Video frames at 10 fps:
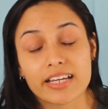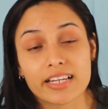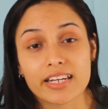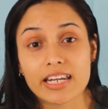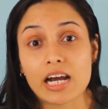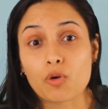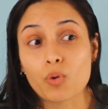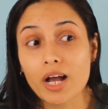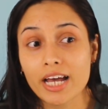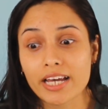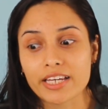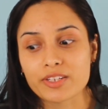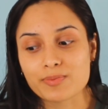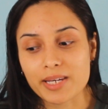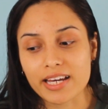Now, why,
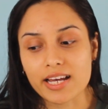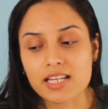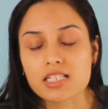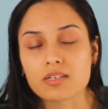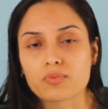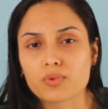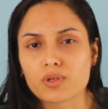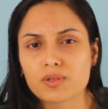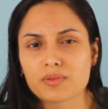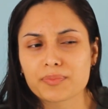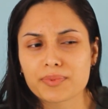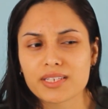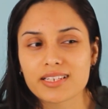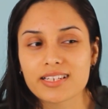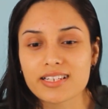you may ask? Well,
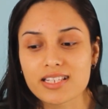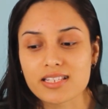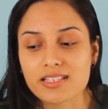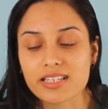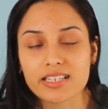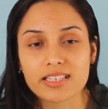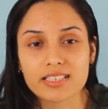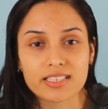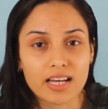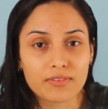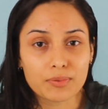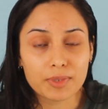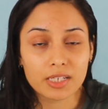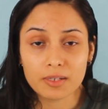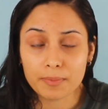because he didn't have the
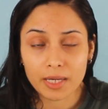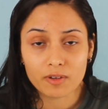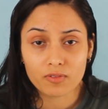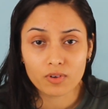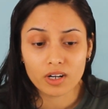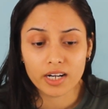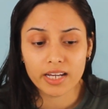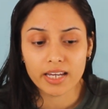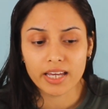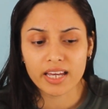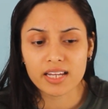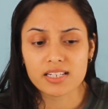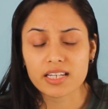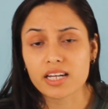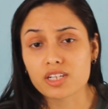money to pay for it, and
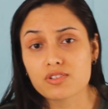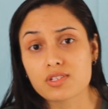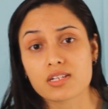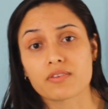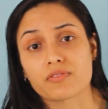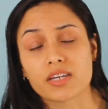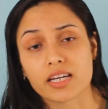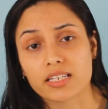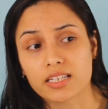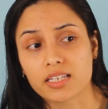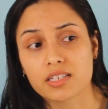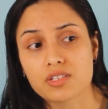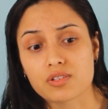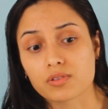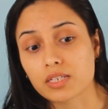he had used a fake ID,
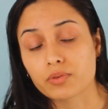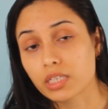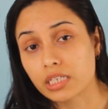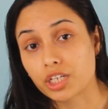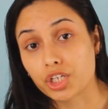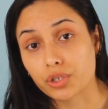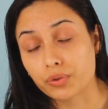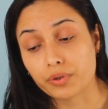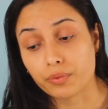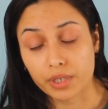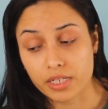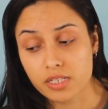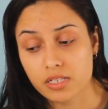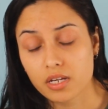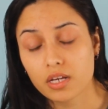so they weren't going to know who it
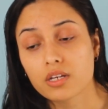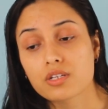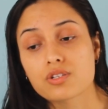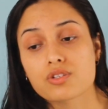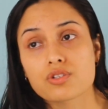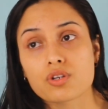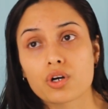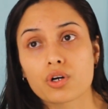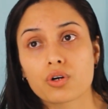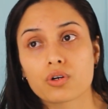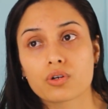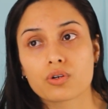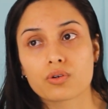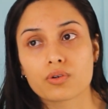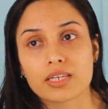was.
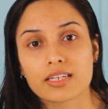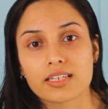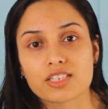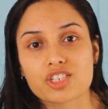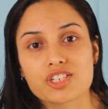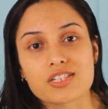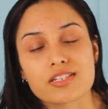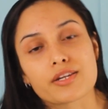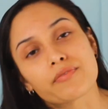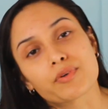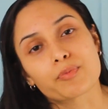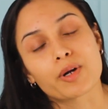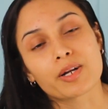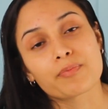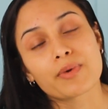So he just never
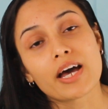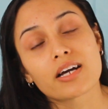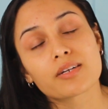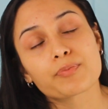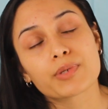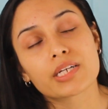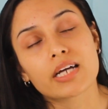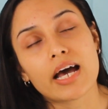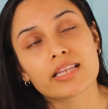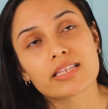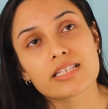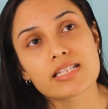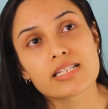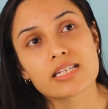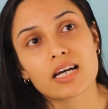brought it back. But at
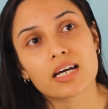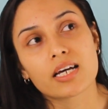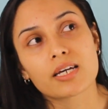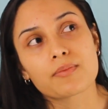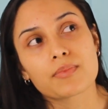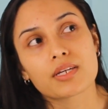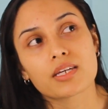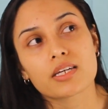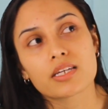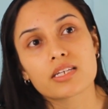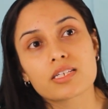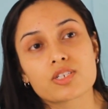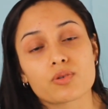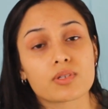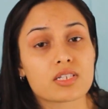this time, he
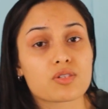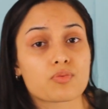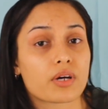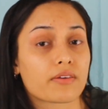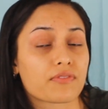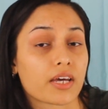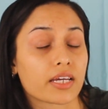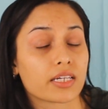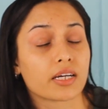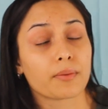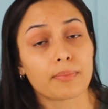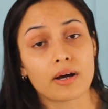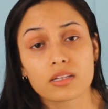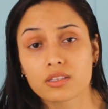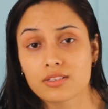told his wife that he had
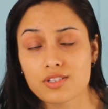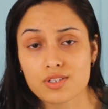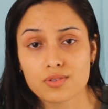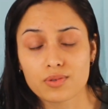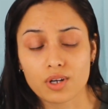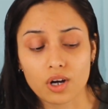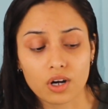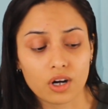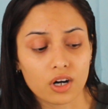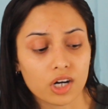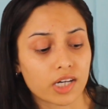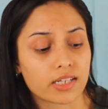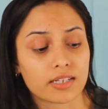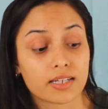bought this new car, and